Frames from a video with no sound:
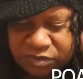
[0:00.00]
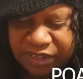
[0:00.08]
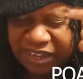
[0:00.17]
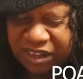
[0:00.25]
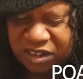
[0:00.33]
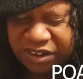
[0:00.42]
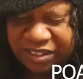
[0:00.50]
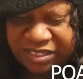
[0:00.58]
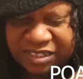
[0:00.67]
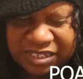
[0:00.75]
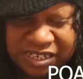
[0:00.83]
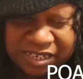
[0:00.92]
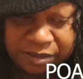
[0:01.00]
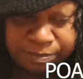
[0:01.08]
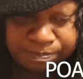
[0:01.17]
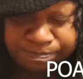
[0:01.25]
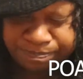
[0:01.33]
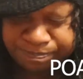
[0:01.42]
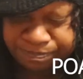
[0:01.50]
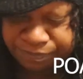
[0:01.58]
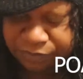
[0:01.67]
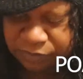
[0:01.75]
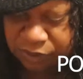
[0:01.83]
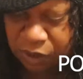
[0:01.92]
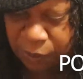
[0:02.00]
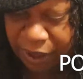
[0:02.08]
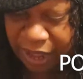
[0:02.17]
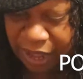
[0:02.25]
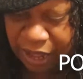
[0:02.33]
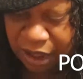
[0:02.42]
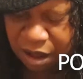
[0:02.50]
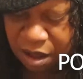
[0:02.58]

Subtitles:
take a look at the deed. Okay.